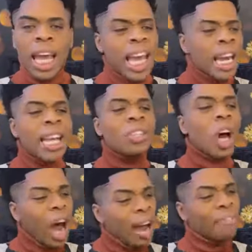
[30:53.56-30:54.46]
in his
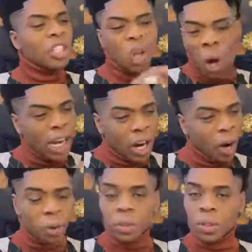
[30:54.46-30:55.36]
harvest Holy
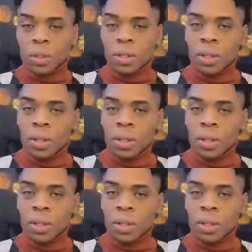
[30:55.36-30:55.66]
Ghost.